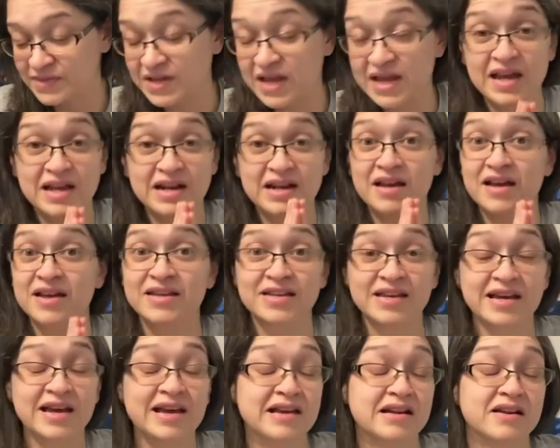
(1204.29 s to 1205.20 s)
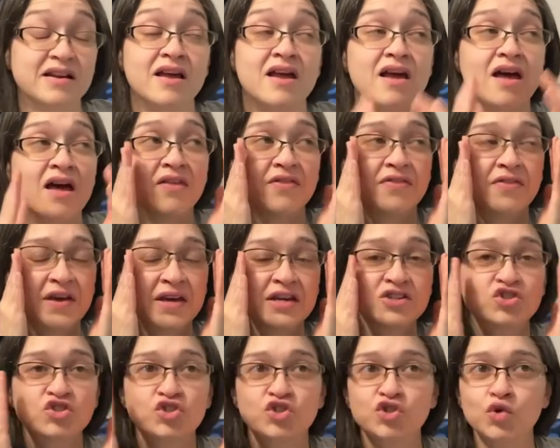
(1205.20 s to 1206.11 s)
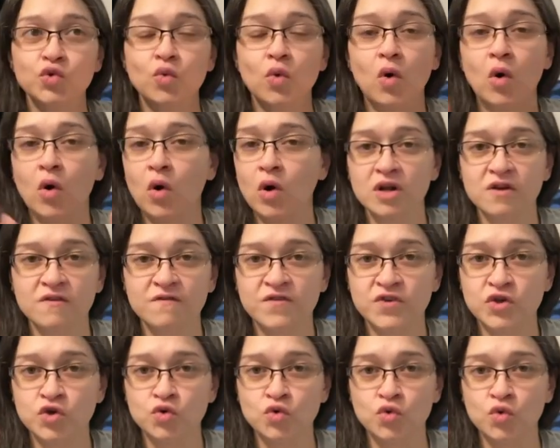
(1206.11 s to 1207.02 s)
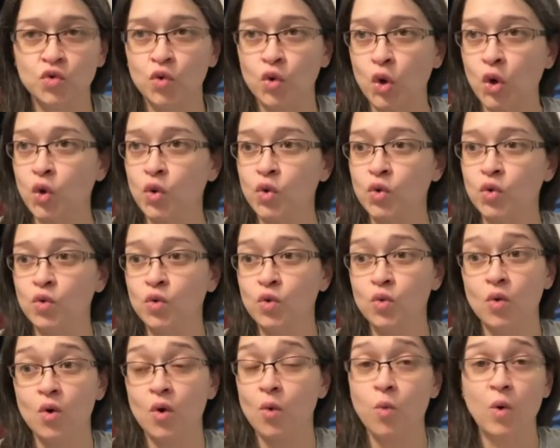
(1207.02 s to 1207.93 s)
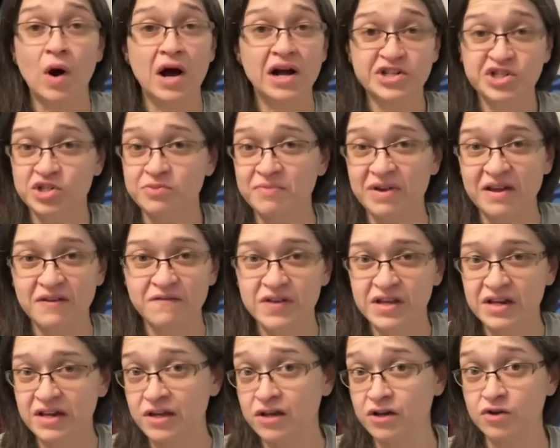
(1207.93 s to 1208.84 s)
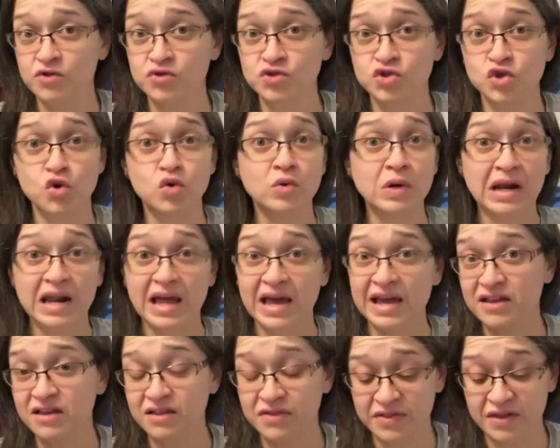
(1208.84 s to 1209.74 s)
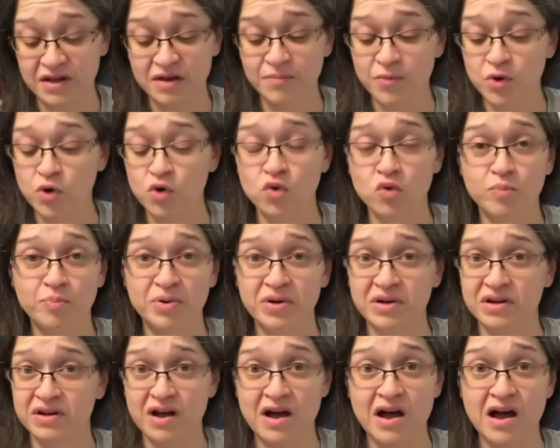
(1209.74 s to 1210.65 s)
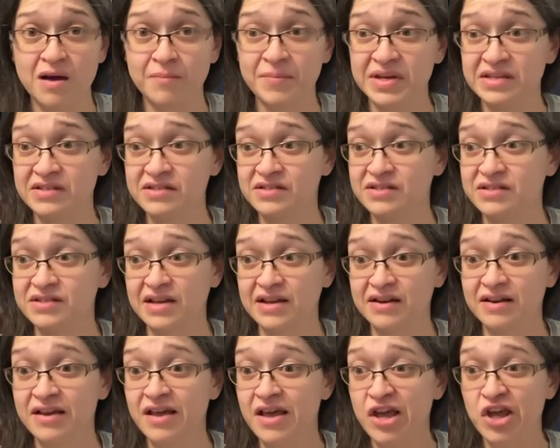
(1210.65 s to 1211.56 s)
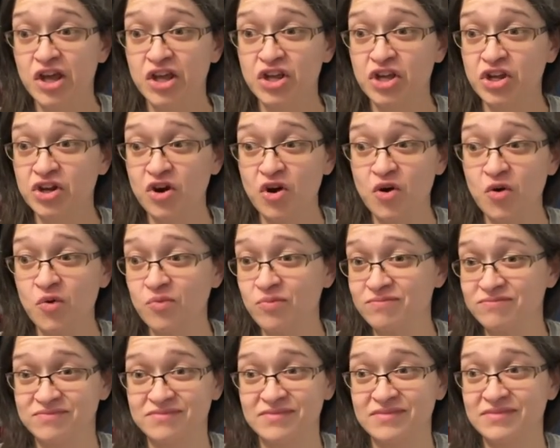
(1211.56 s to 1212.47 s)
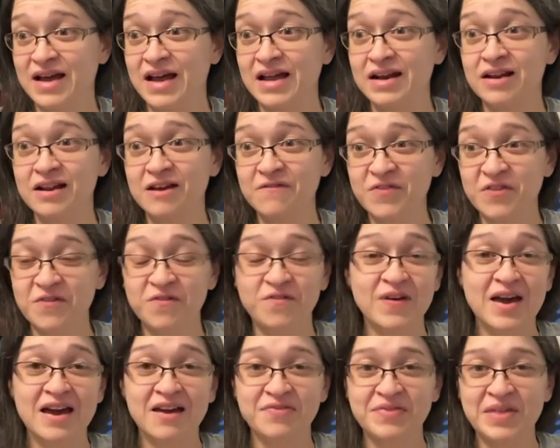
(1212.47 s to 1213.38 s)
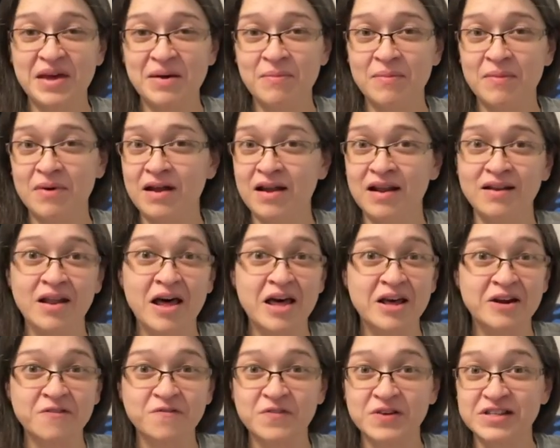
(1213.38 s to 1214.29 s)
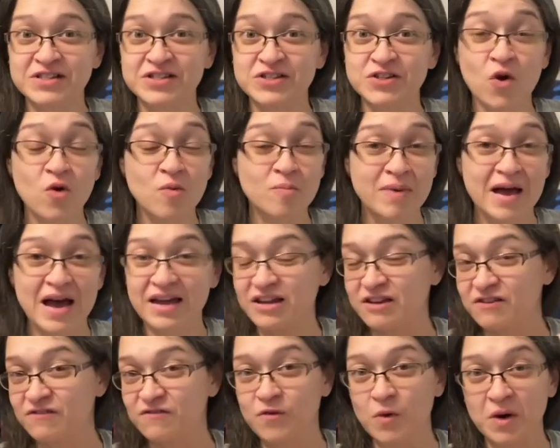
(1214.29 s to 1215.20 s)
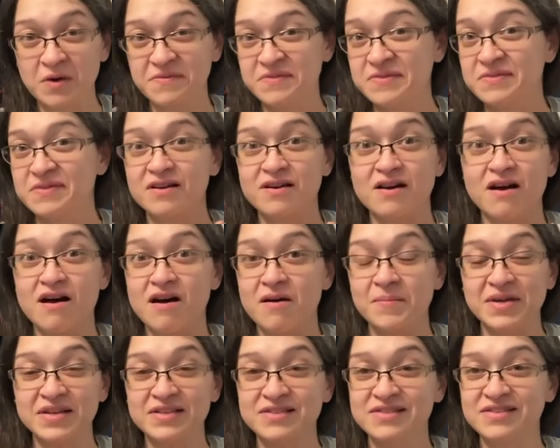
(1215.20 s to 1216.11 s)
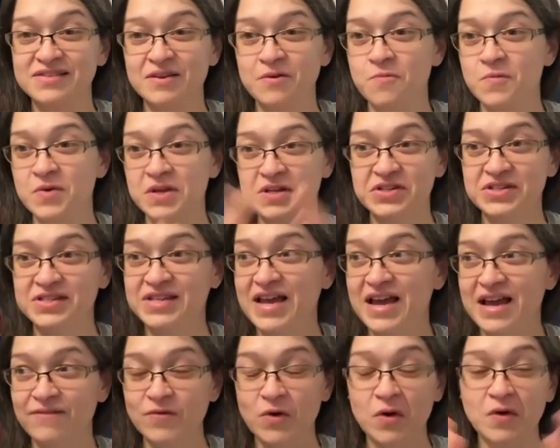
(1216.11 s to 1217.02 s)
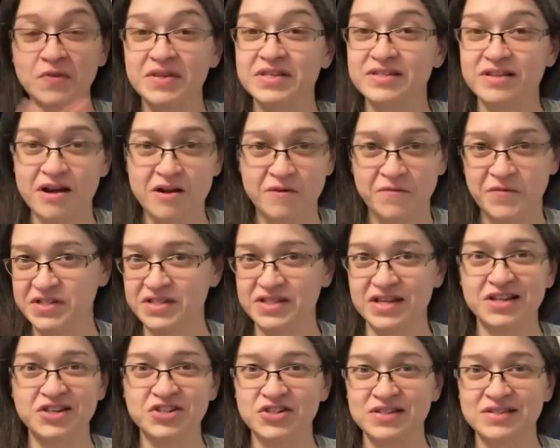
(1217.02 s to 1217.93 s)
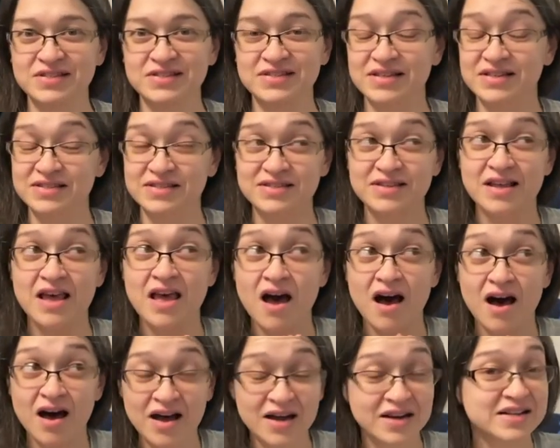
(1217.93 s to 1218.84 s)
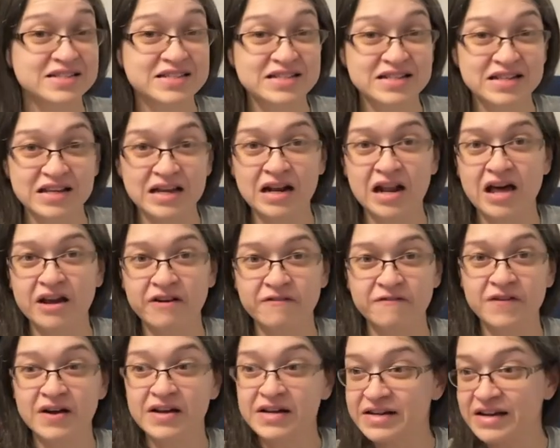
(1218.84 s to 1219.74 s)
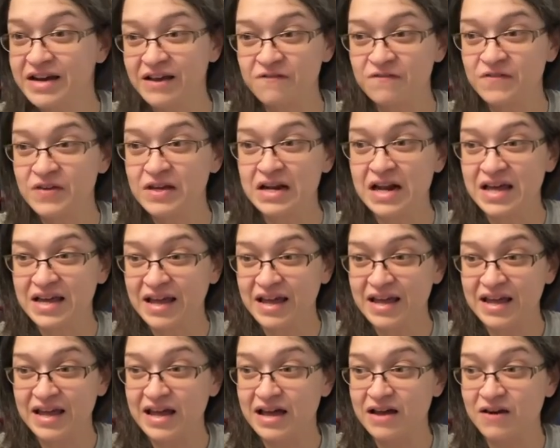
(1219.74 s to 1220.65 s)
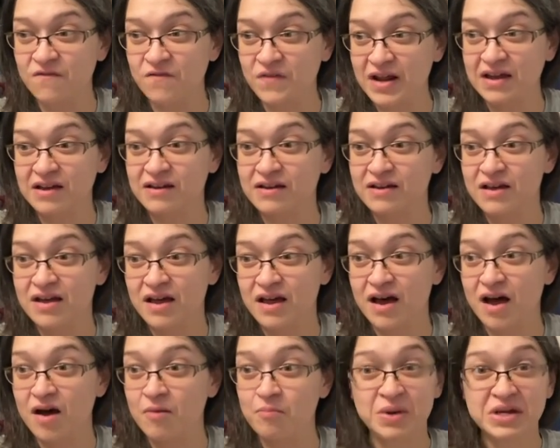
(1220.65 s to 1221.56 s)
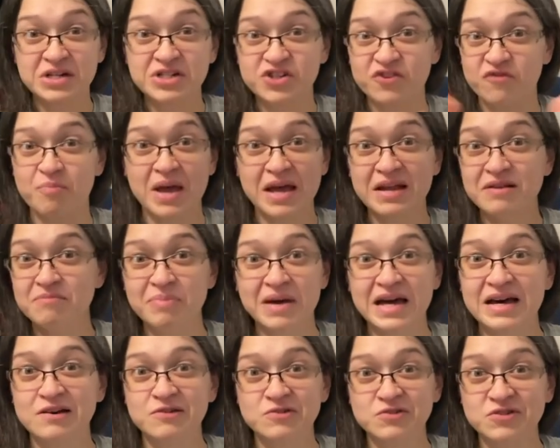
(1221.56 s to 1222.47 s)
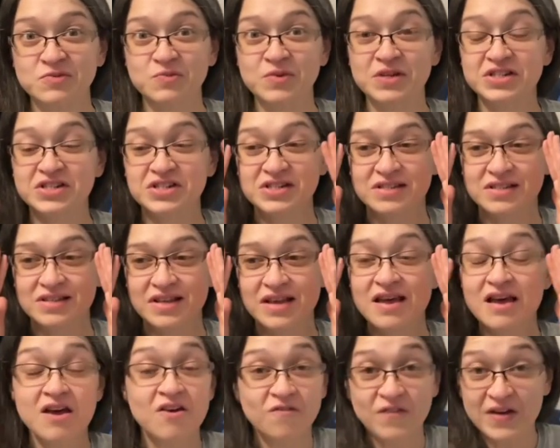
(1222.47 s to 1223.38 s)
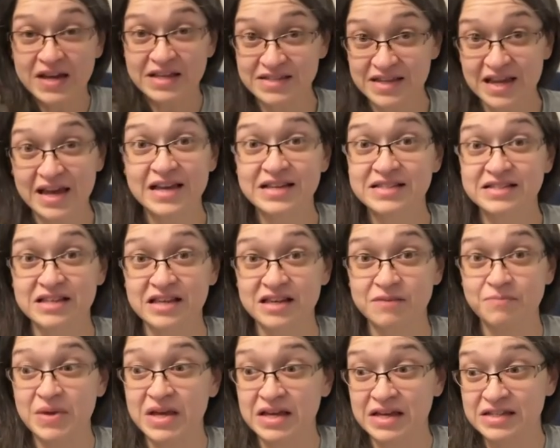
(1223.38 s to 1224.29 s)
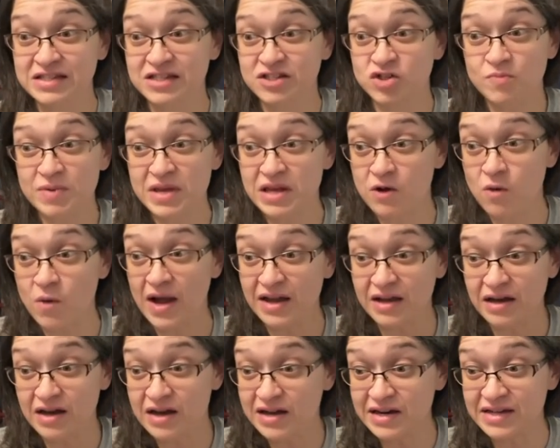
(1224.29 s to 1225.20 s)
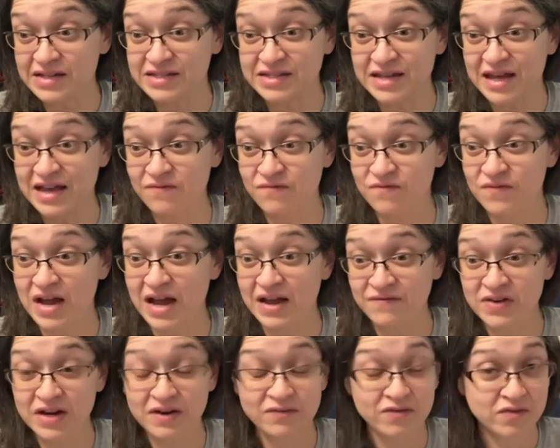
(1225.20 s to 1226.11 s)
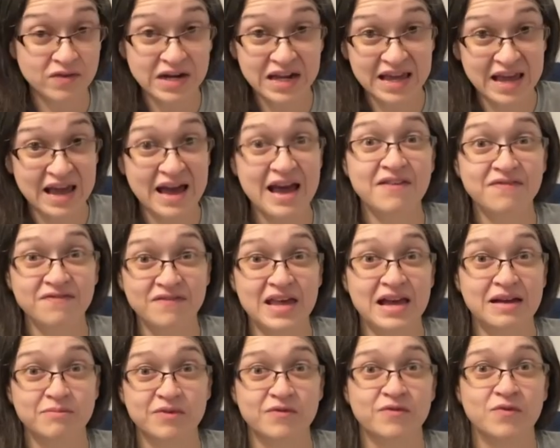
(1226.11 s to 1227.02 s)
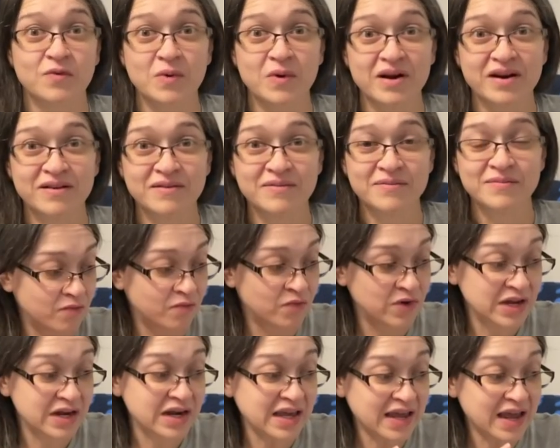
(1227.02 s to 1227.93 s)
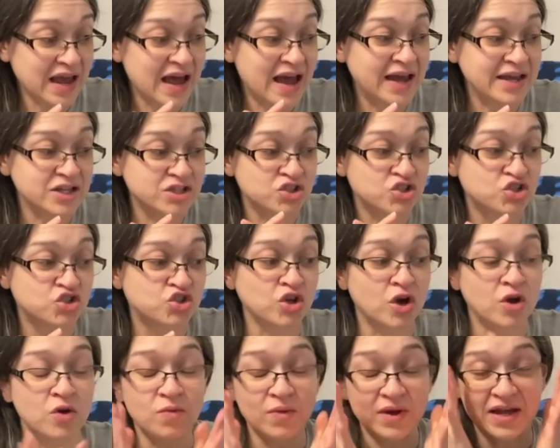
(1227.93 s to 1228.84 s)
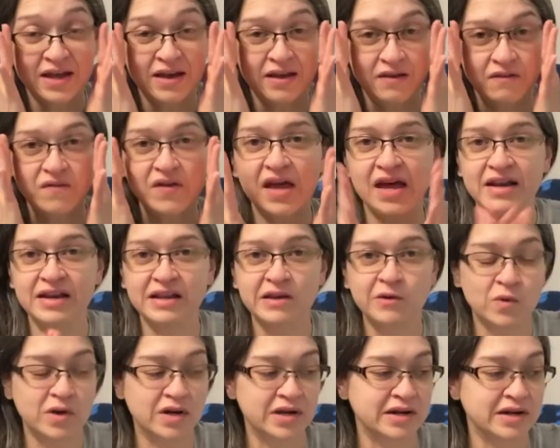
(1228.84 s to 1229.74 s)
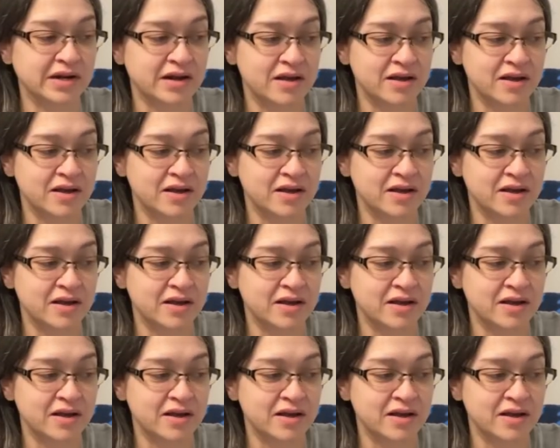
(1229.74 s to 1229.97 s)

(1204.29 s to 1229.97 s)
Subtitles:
And again, thanks to all of you who watch my videos, who like them, who put comments, and you know, I love the fact that a lot of us go back and forth in the comments and we just have all these conversations. It's honestly a lot of fun, and I feel like I have like a bunch of pen pals, which is fantastic, because to be quite honest, I've never really had that before. Really, I don't have anyone